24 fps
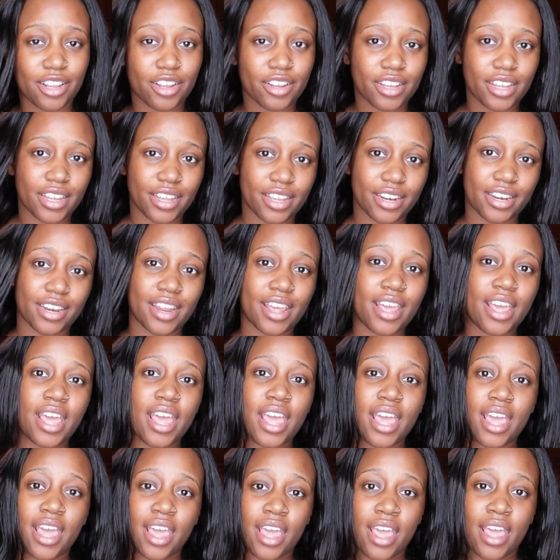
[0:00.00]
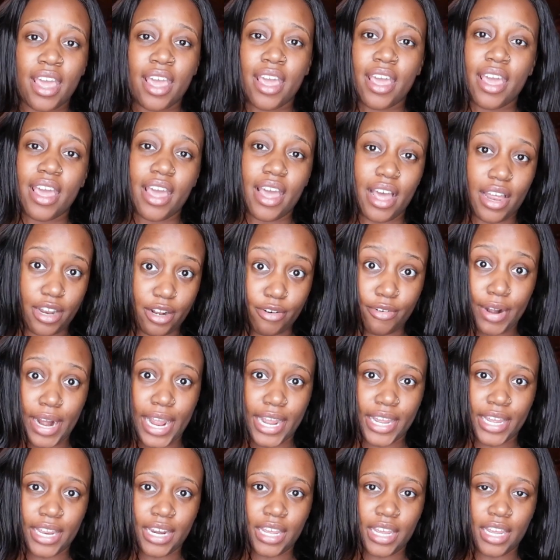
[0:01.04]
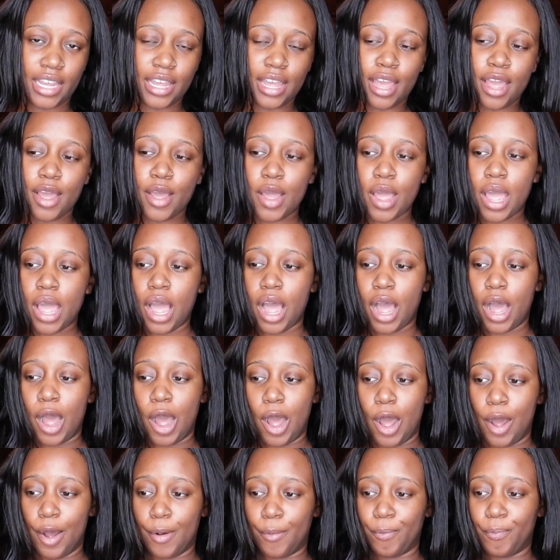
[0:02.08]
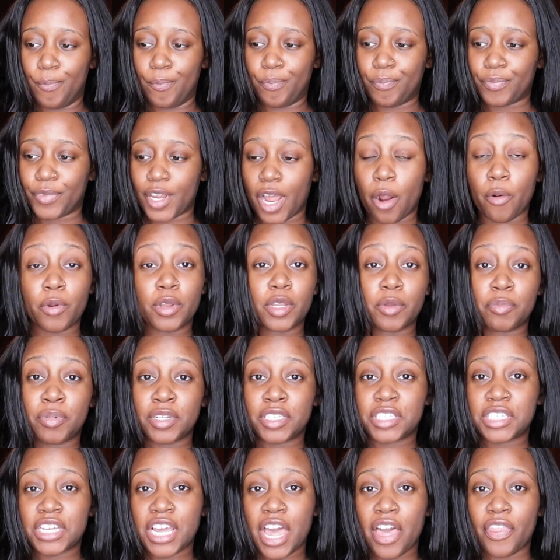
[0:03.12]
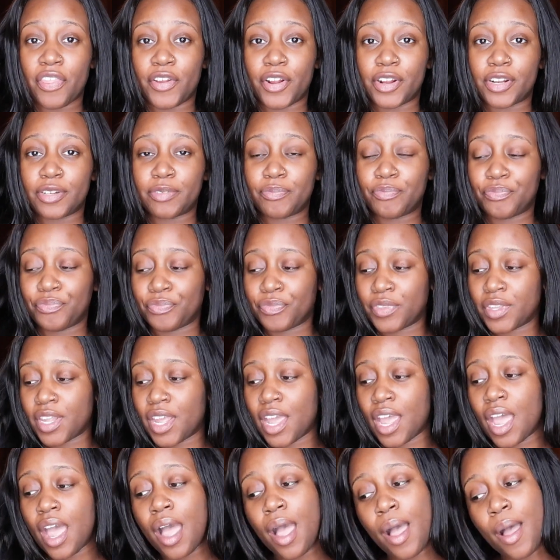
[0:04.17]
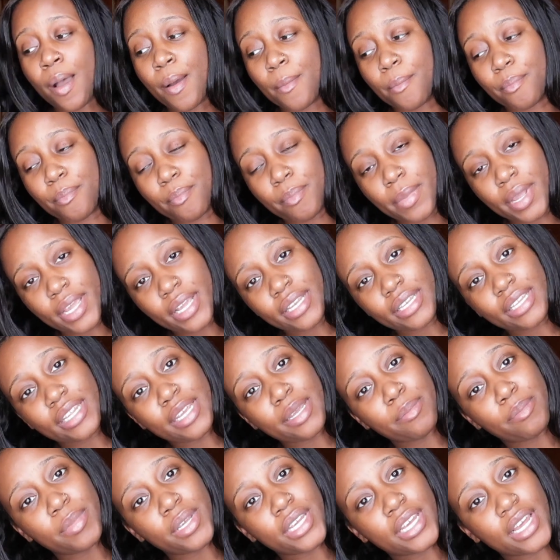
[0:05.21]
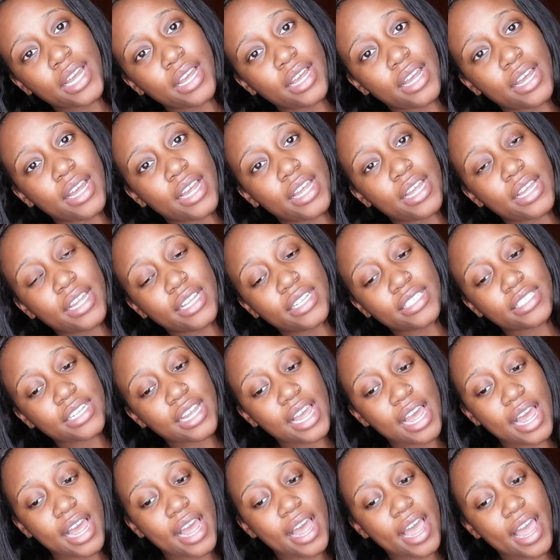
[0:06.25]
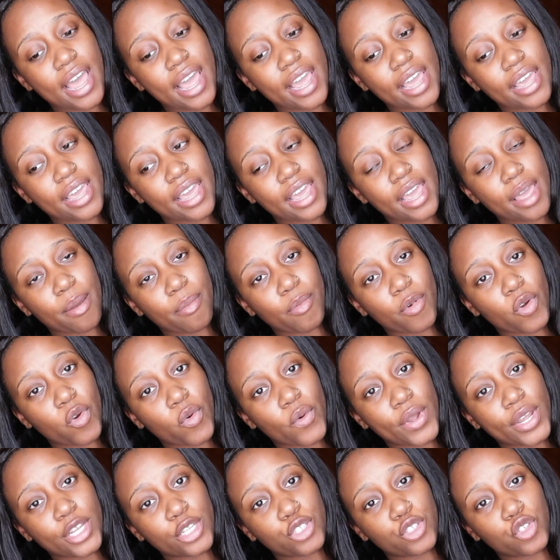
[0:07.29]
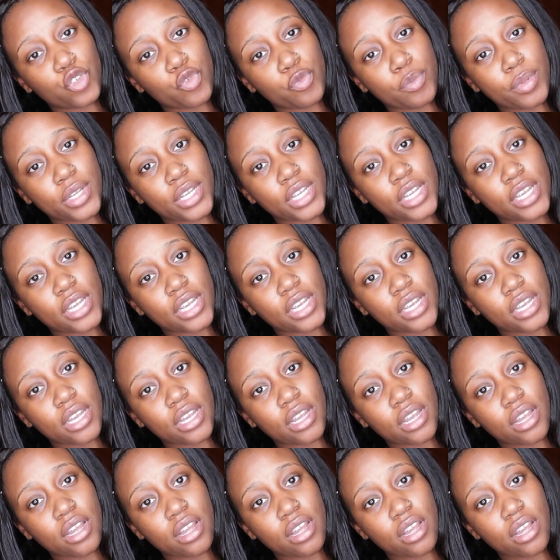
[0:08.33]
looking hella raggedy, not really put together, mainly because I am going to be